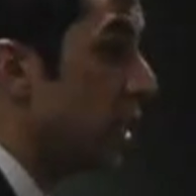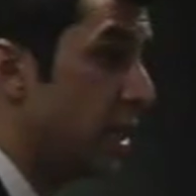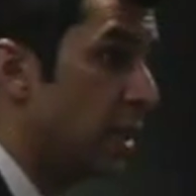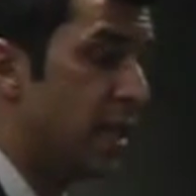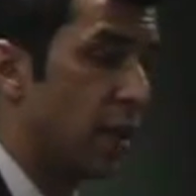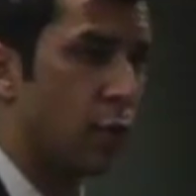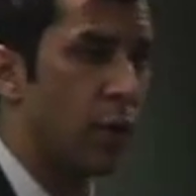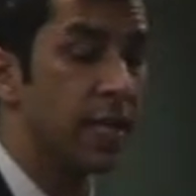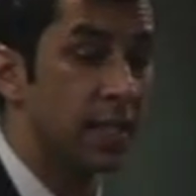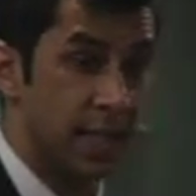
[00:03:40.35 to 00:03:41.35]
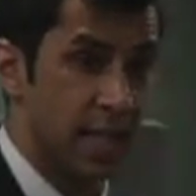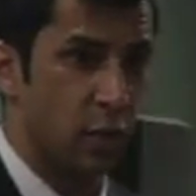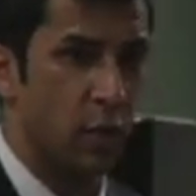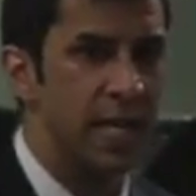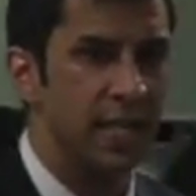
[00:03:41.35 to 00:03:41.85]
need to
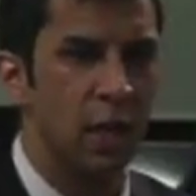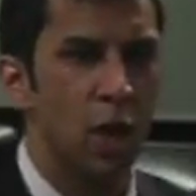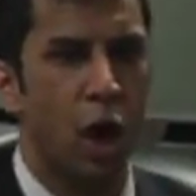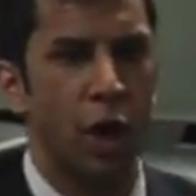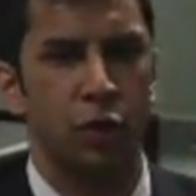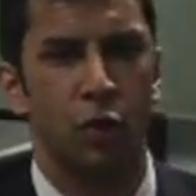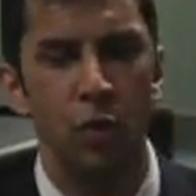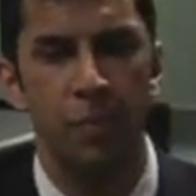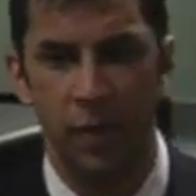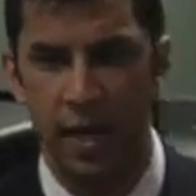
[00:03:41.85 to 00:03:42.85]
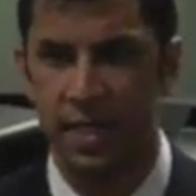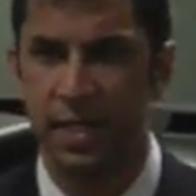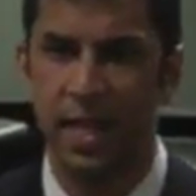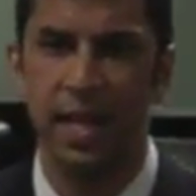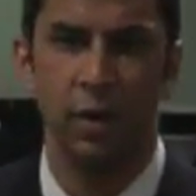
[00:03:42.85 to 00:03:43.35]
decrease our troop
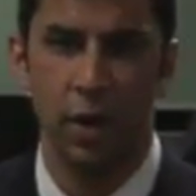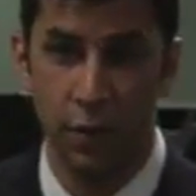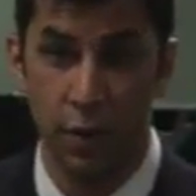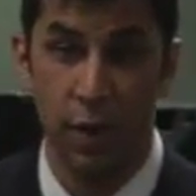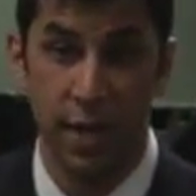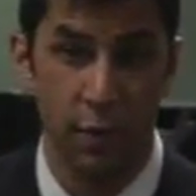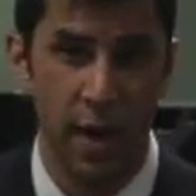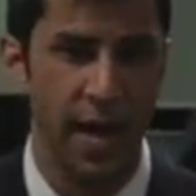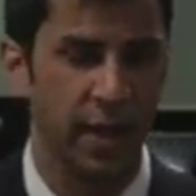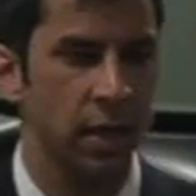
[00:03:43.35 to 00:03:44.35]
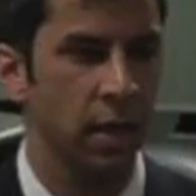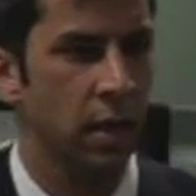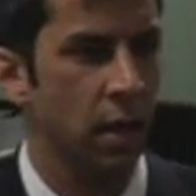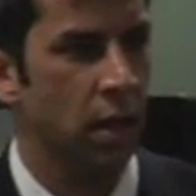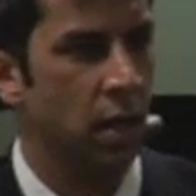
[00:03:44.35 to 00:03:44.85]
presence in Iraq,
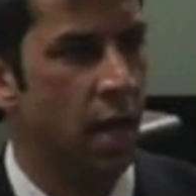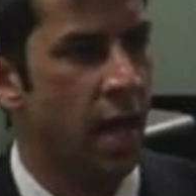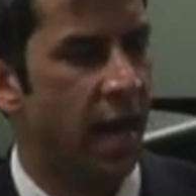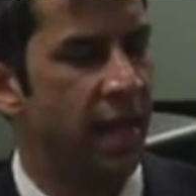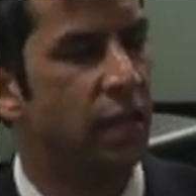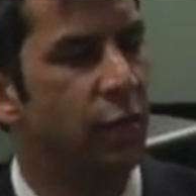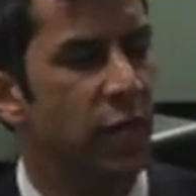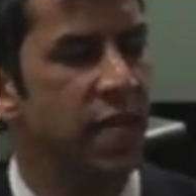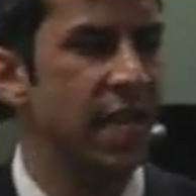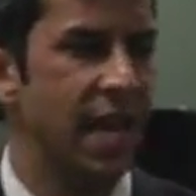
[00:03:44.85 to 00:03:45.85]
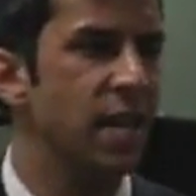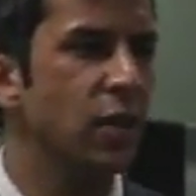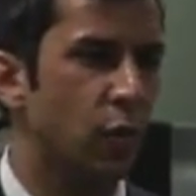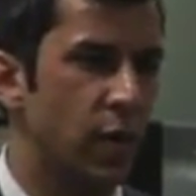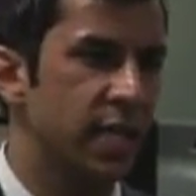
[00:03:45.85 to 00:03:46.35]
and I think that we need to
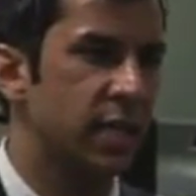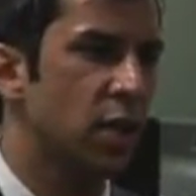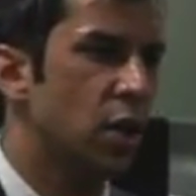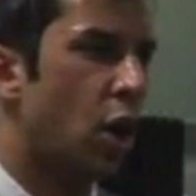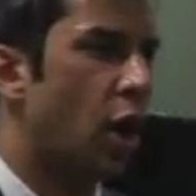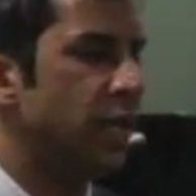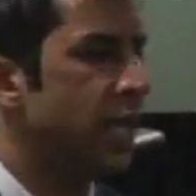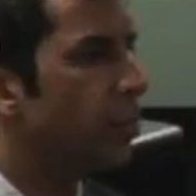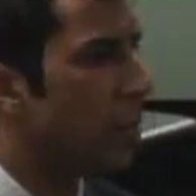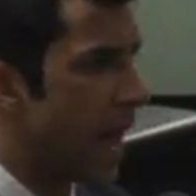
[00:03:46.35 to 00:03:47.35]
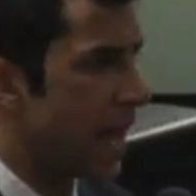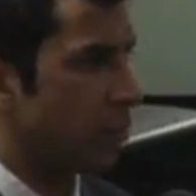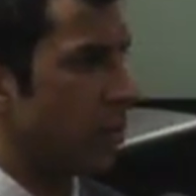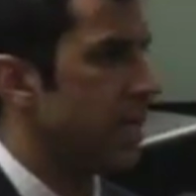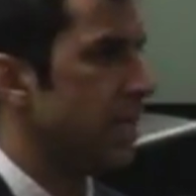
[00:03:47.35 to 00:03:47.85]
increase our
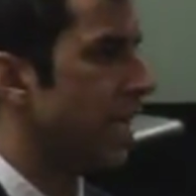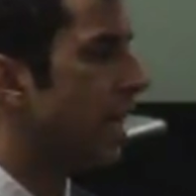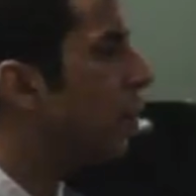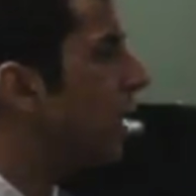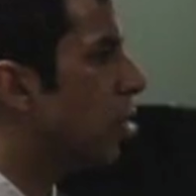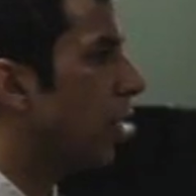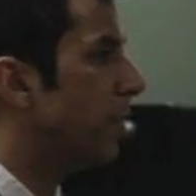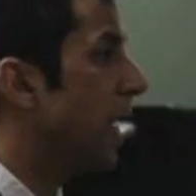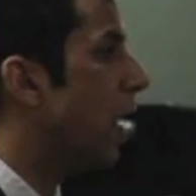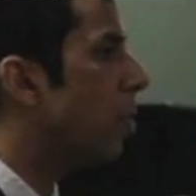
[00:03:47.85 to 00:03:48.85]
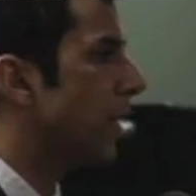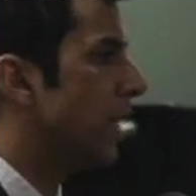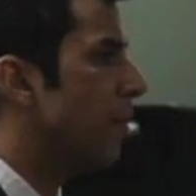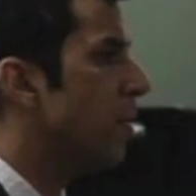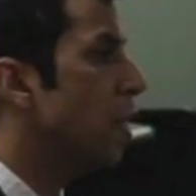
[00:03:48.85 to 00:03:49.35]
diplomatic presence. I think we need to be helping
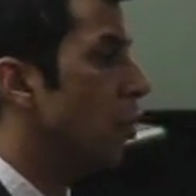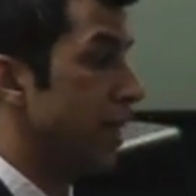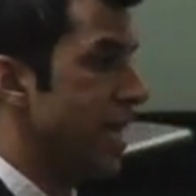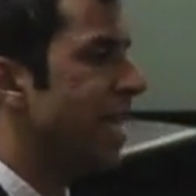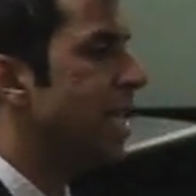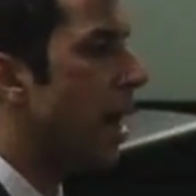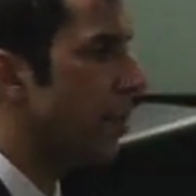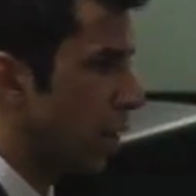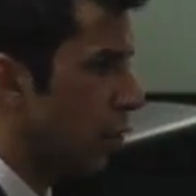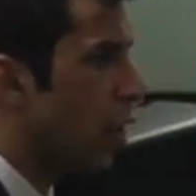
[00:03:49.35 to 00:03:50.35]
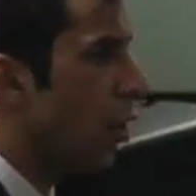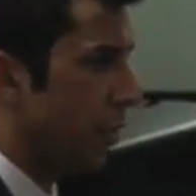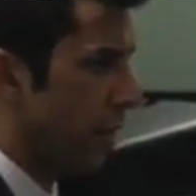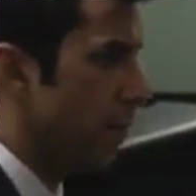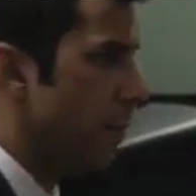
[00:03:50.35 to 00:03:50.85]
them with economic
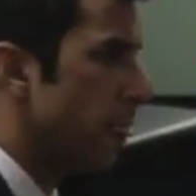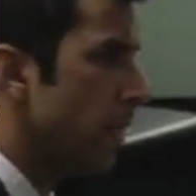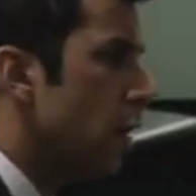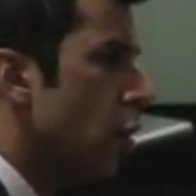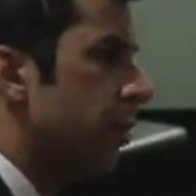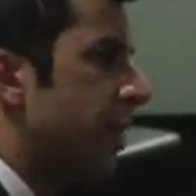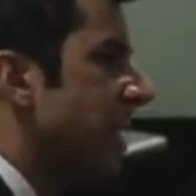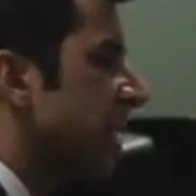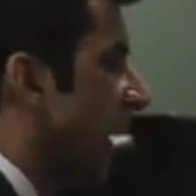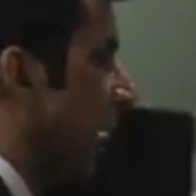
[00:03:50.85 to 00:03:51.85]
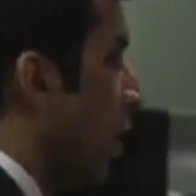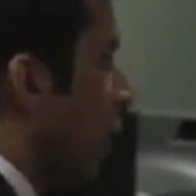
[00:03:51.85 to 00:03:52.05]
growth, with things like